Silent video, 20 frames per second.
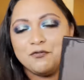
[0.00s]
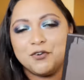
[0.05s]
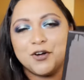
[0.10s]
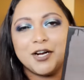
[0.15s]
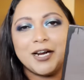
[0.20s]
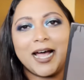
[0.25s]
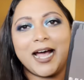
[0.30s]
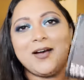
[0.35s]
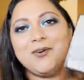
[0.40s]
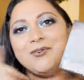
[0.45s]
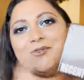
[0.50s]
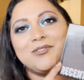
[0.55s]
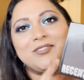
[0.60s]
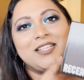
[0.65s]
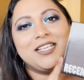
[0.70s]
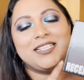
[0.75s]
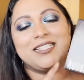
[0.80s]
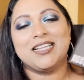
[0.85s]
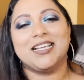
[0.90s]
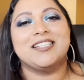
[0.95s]
for now,
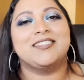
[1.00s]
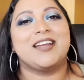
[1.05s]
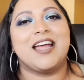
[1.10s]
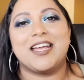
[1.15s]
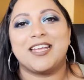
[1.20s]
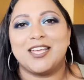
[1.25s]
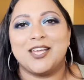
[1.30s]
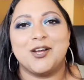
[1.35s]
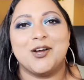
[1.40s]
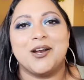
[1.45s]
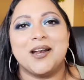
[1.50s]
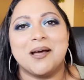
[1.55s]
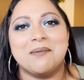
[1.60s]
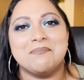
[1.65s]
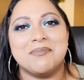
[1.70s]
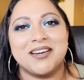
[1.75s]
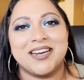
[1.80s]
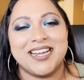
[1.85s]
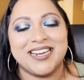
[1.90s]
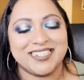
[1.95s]
this is ranking on
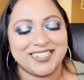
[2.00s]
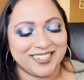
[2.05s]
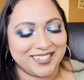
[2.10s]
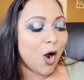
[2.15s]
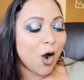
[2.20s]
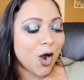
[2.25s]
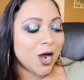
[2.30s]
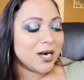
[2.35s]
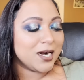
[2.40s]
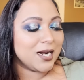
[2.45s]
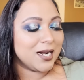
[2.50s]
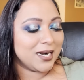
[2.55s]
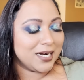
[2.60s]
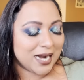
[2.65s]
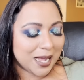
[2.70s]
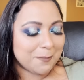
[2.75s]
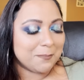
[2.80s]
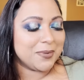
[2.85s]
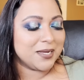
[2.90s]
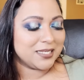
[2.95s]
#8. On
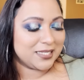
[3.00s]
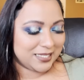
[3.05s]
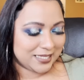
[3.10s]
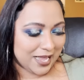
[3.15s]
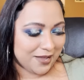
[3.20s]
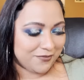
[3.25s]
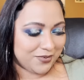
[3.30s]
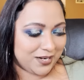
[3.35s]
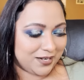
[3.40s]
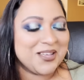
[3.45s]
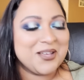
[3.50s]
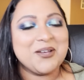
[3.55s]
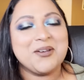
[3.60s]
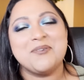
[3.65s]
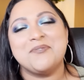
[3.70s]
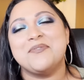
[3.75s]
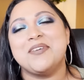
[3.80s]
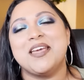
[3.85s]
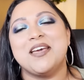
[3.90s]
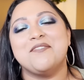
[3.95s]
#7,
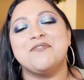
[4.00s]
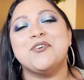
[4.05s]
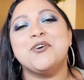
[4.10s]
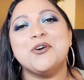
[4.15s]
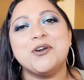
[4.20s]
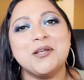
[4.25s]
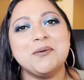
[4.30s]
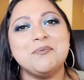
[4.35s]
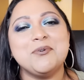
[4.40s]
we have Huda